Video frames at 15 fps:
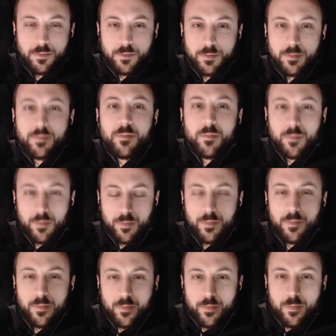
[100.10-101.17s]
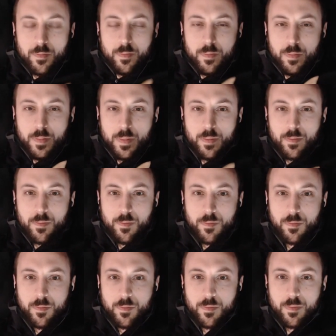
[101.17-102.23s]
to just tell us, was there so
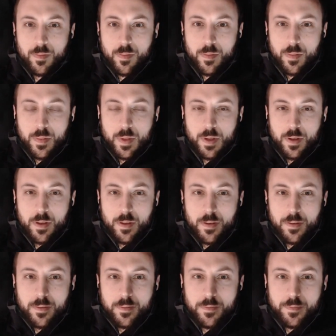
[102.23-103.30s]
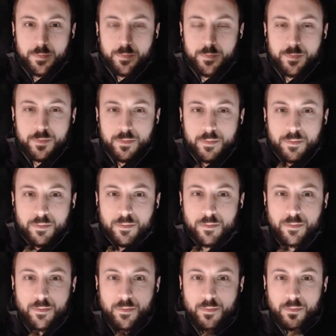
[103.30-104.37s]
much material and so much information here
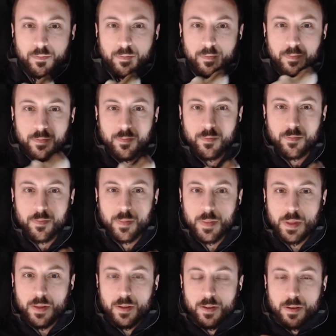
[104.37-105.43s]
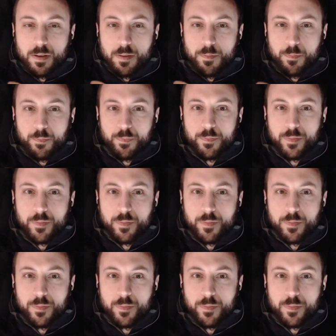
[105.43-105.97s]
that you couldn't do it in one episode?